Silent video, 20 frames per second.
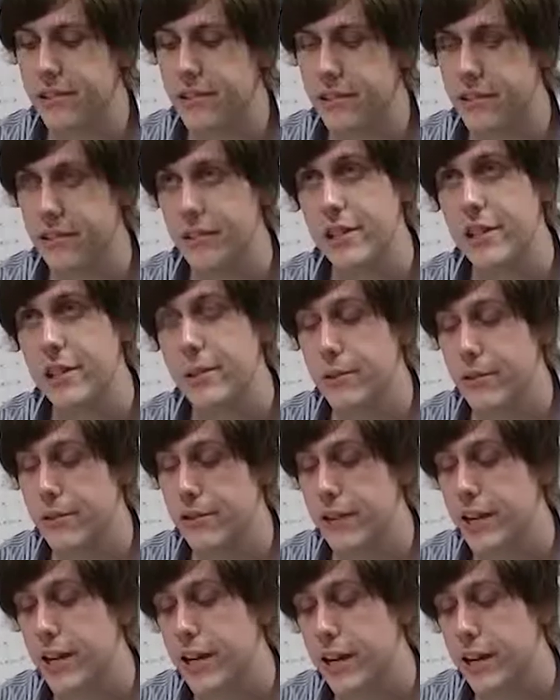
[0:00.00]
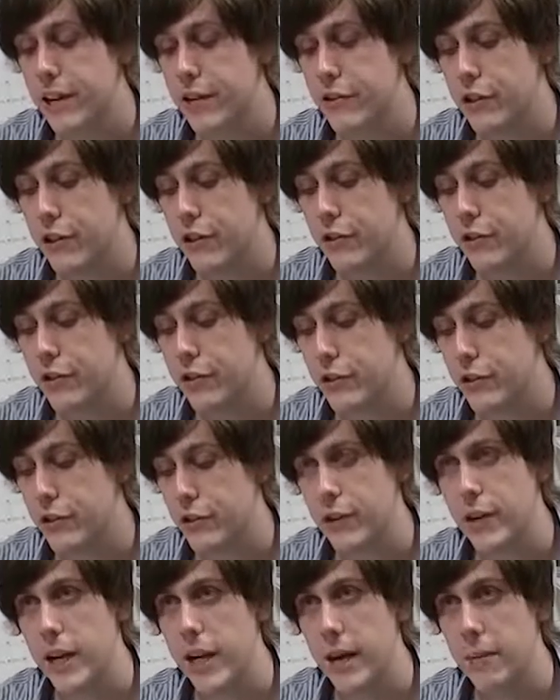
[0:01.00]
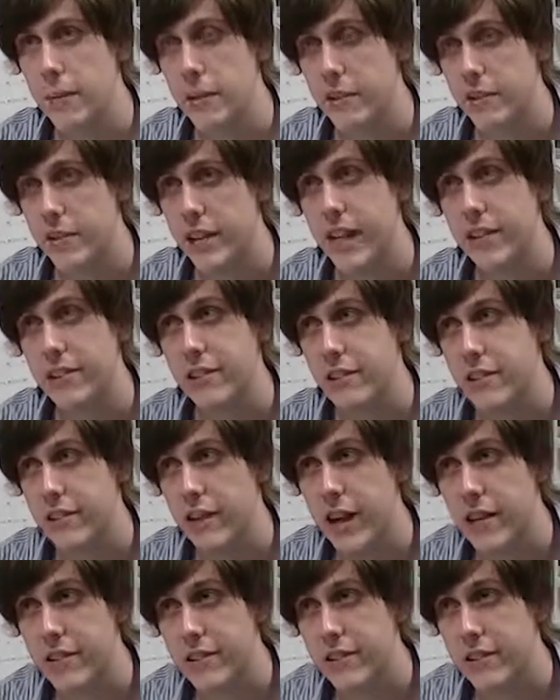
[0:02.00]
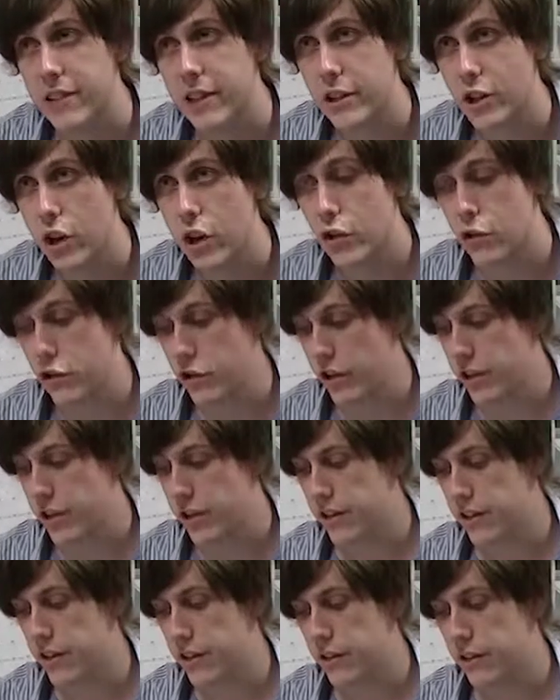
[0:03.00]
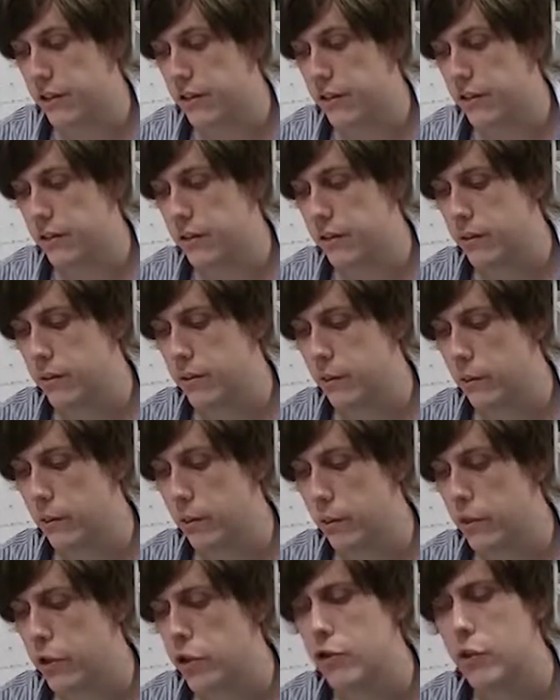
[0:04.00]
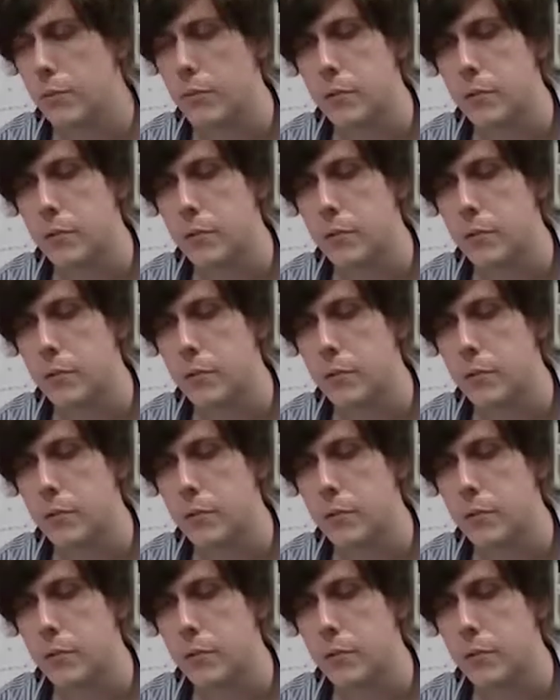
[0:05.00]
casino design is often described as an exercise in psychology. What is your